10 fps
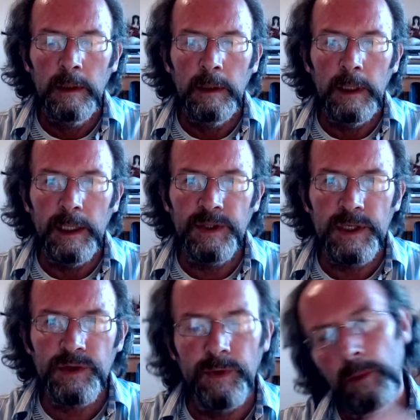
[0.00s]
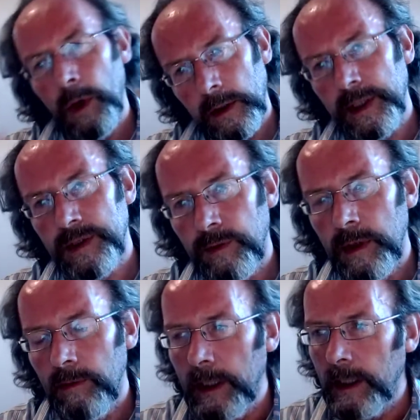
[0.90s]
English history, world history,
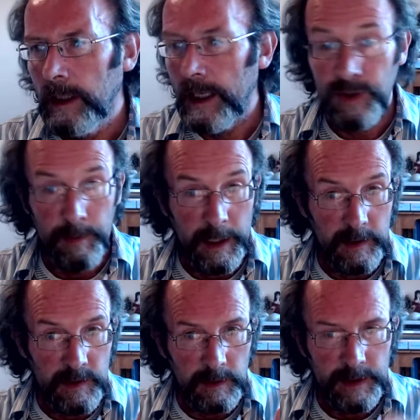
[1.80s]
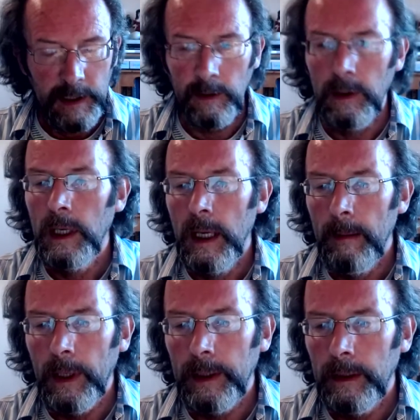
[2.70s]
really, as Jamaicans will tell you.
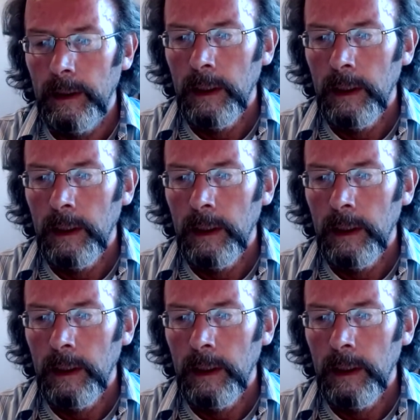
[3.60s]
But